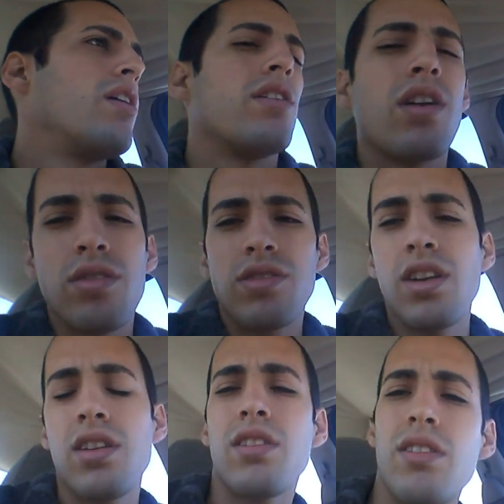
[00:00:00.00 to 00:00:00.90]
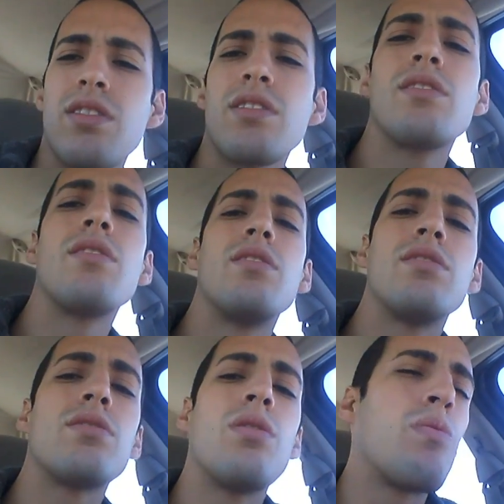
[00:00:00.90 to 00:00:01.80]
It's like
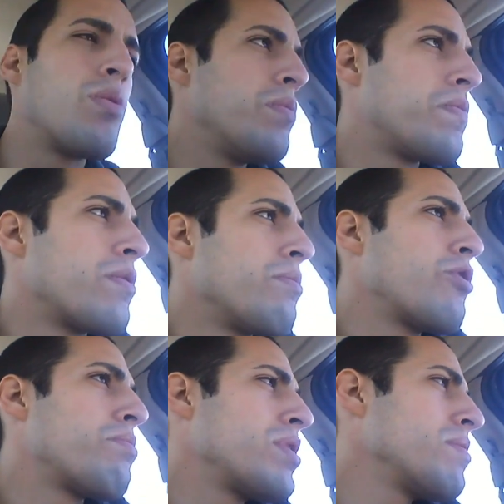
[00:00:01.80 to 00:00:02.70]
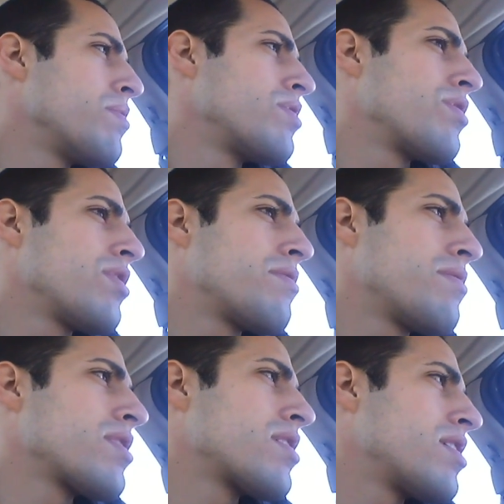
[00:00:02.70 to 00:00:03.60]
there's no room for more people in your
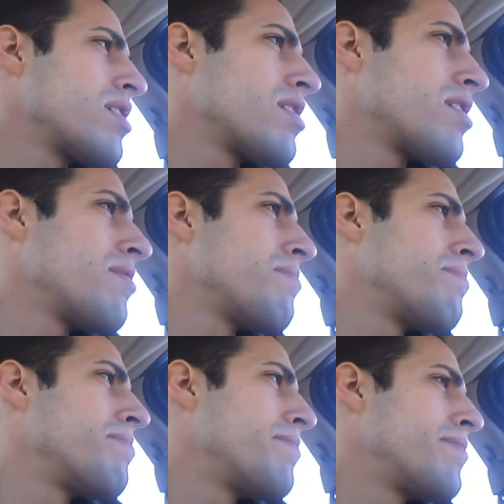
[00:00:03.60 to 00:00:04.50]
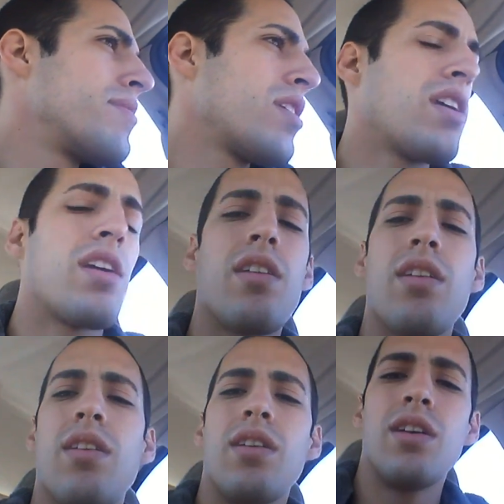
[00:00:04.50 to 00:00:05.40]
life like that, And